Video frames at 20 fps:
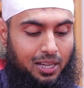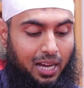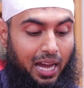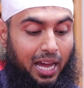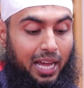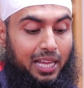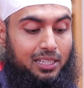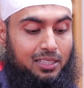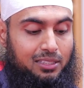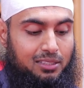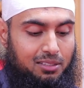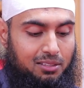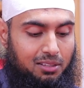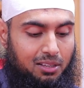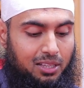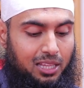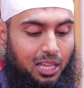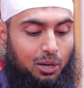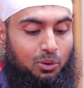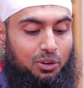And
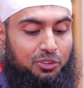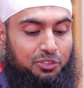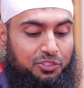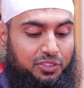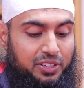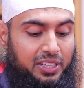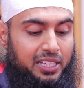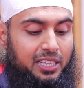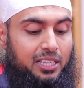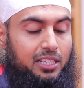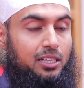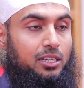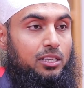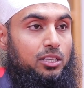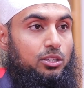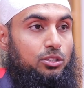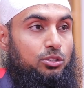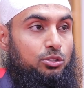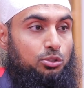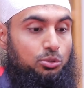they were free
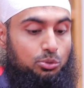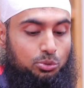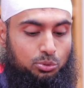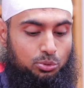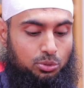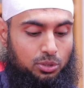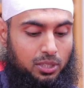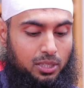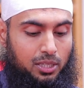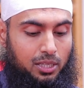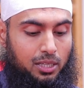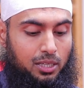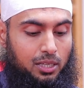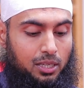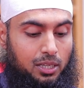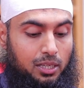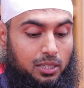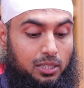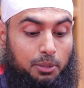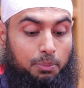to
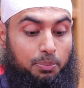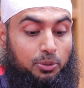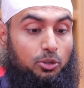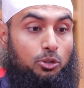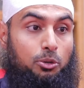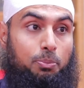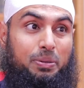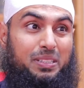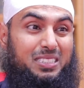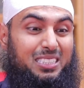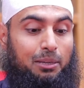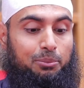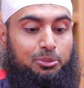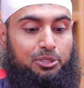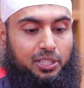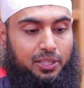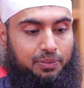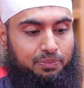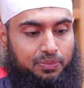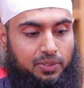rebuke
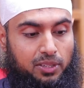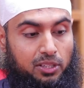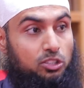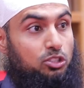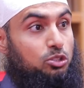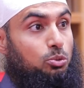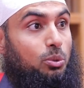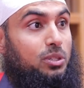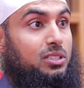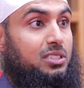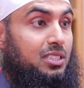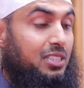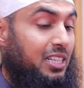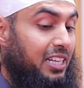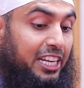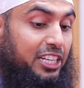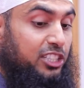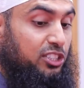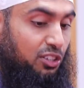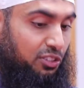presumption. This was the
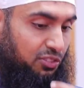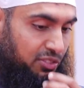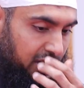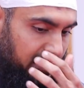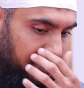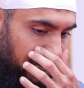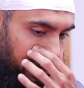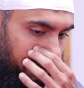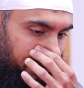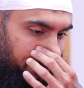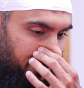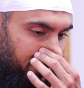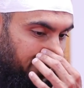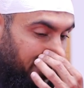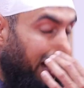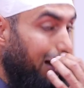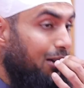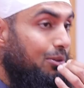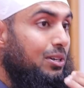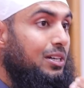nature of the time.
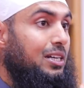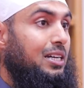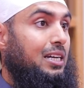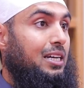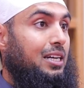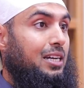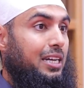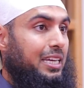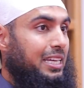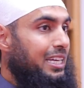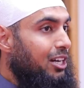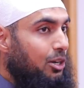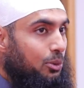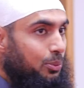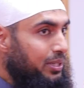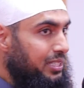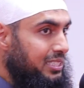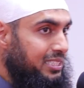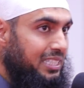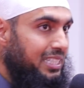Now, here
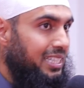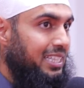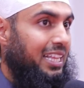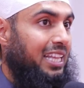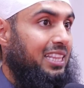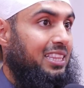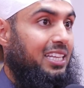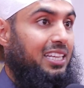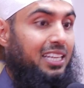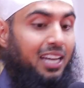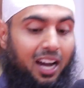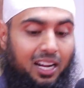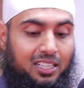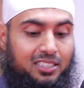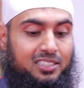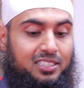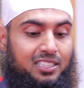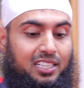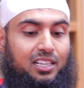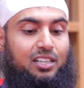we see that the
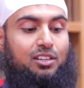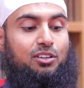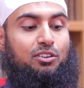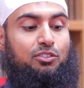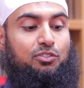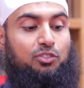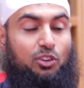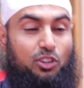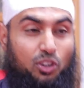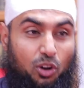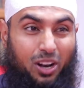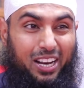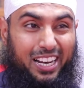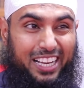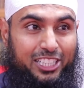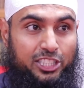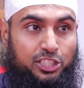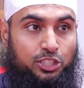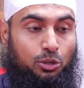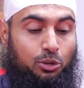yardstick for
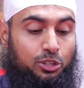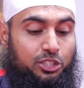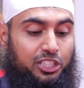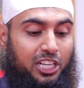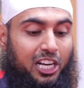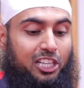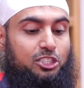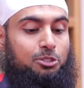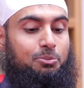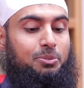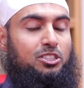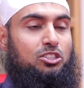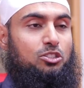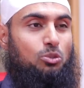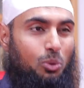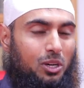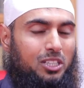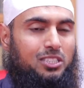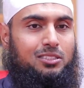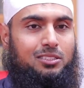knowledge or
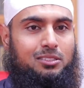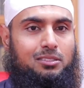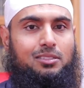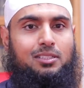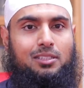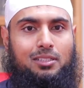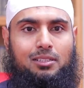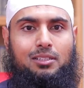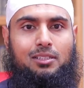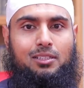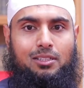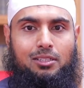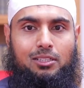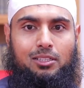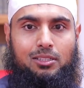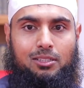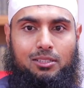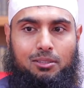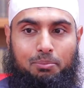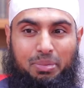judgments was
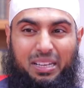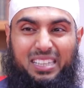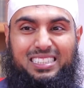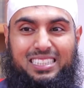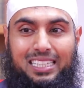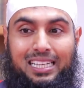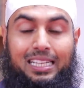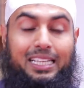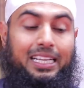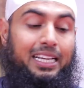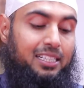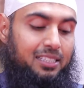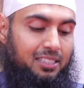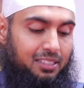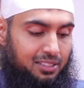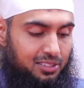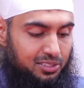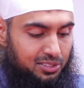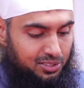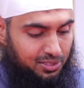basically
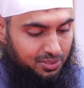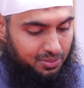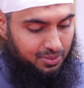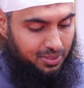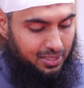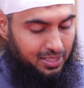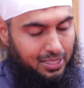ignorance.